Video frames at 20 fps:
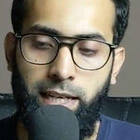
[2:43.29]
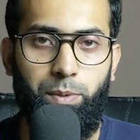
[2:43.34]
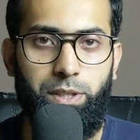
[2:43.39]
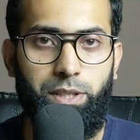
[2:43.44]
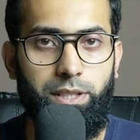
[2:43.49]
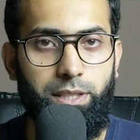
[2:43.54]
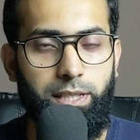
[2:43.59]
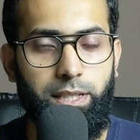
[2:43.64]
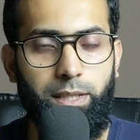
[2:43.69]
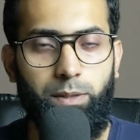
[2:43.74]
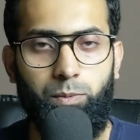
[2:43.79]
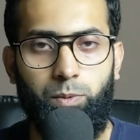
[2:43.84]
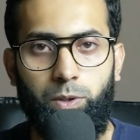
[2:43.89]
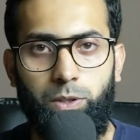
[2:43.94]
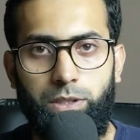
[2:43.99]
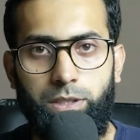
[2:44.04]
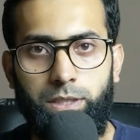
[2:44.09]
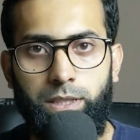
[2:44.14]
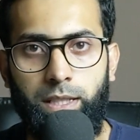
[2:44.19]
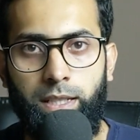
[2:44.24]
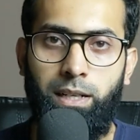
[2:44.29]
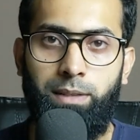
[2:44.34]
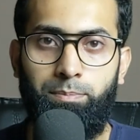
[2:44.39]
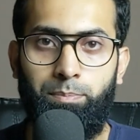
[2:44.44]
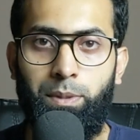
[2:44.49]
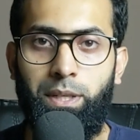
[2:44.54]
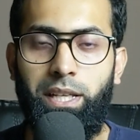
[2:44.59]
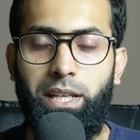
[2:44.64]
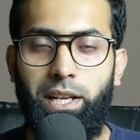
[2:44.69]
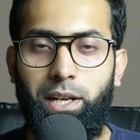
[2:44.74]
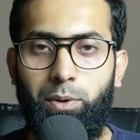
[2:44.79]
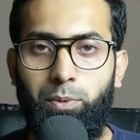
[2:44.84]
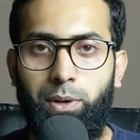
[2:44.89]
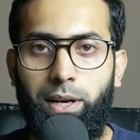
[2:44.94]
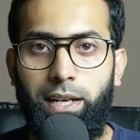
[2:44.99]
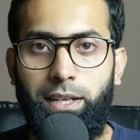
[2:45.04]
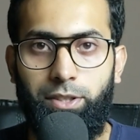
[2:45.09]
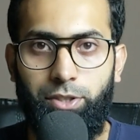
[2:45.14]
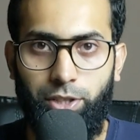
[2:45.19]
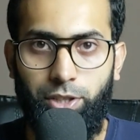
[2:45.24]
But the thing was, company
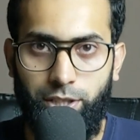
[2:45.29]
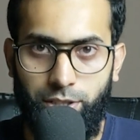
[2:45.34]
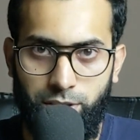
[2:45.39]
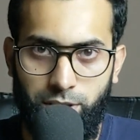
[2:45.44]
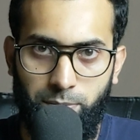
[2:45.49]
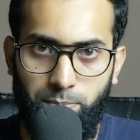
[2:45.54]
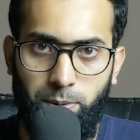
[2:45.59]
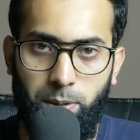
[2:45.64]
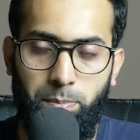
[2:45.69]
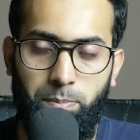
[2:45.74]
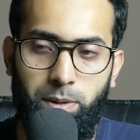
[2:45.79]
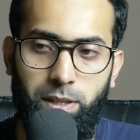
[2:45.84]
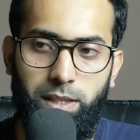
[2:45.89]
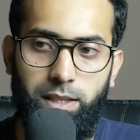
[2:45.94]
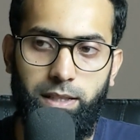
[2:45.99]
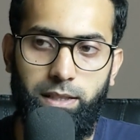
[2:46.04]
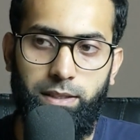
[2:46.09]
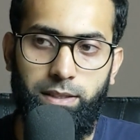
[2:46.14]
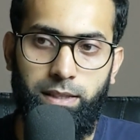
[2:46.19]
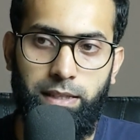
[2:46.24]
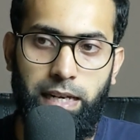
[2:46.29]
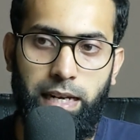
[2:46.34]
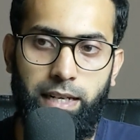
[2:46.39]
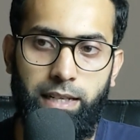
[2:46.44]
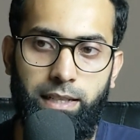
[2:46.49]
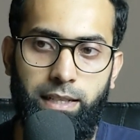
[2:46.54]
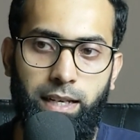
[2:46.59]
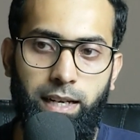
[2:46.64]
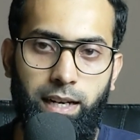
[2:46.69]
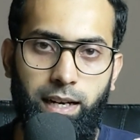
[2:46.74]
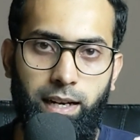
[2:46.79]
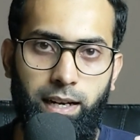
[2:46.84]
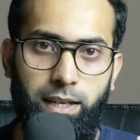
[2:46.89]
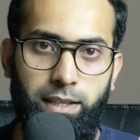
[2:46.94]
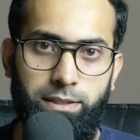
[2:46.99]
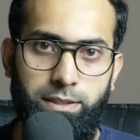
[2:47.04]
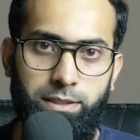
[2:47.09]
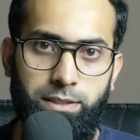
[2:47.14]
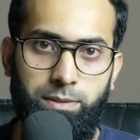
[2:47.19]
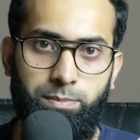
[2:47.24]
required trusted people that
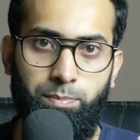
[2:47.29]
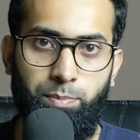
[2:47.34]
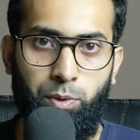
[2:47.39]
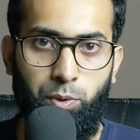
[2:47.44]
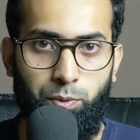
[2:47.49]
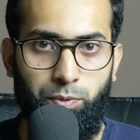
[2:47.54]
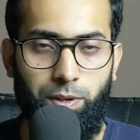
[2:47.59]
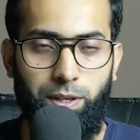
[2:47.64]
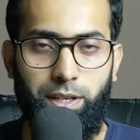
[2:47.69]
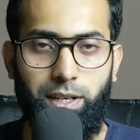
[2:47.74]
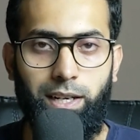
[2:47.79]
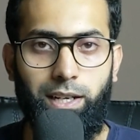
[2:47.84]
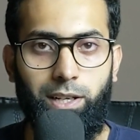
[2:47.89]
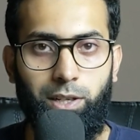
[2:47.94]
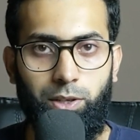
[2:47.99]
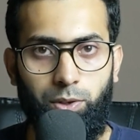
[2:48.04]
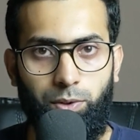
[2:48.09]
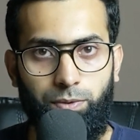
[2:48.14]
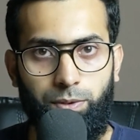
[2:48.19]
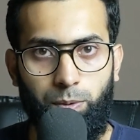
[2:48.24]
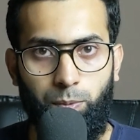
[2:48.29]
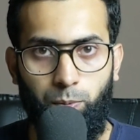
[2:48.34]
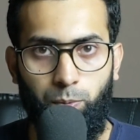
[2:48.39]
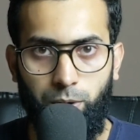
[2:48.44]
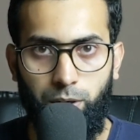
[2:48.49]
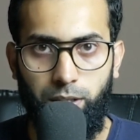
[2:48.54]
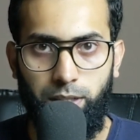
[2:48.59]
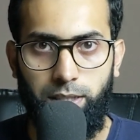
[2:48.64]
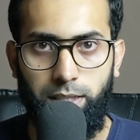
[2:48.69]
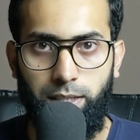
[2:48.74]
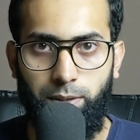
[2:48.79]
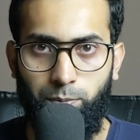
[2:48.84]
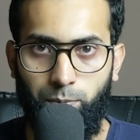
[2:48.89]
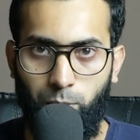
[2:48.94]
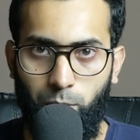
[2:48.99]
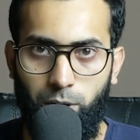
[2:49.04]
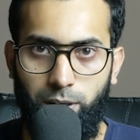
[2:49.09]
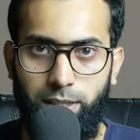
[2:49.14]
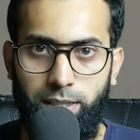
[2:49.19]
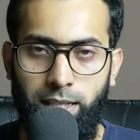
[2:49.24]
has proven record of the work they
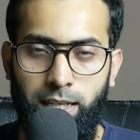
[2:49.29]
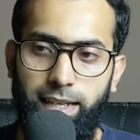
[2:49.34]
want,